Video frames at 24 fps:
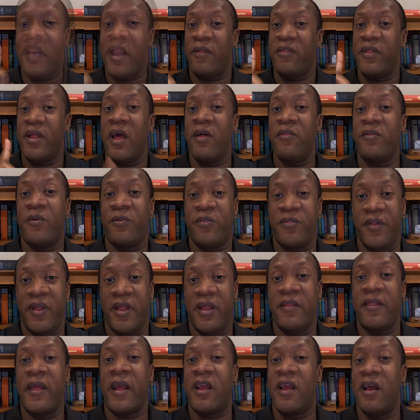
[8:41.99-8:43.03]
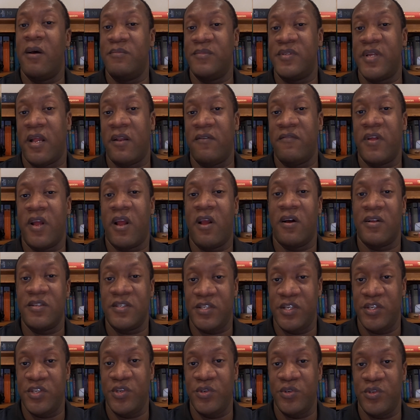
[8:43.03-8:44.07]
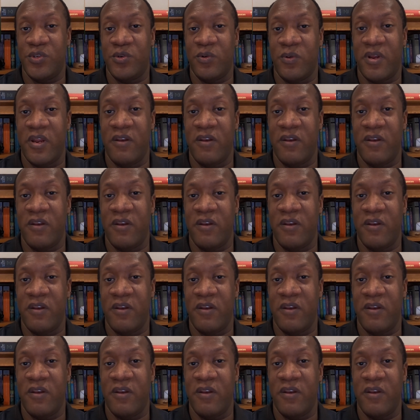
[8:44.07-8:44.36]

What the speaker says: Now, the other thing that comes out of the Constitutional